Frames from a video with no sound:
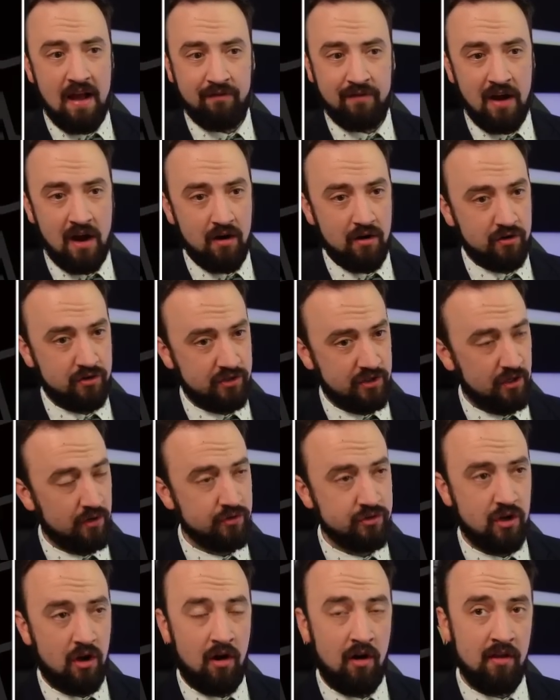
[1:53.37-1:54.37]
I've got her
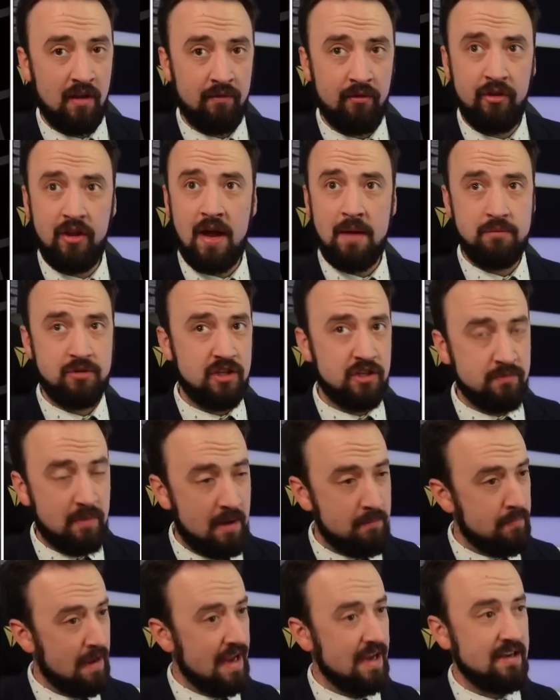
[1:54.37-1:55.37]
skills all leveled up. She's
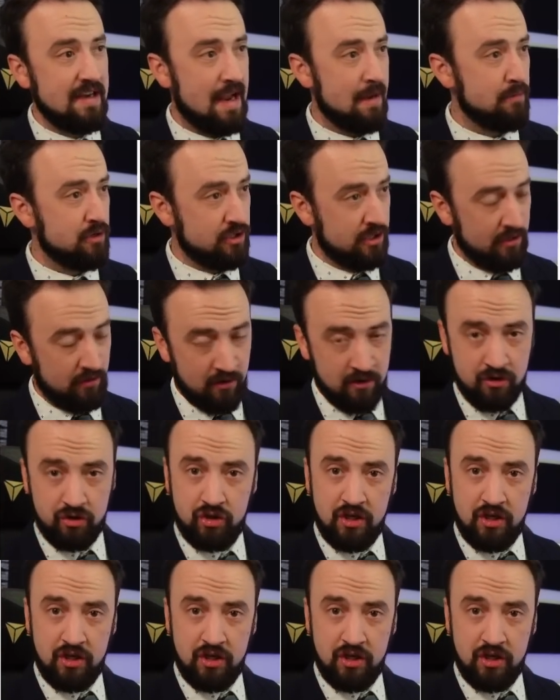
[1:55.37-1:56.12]
my main damage dealer.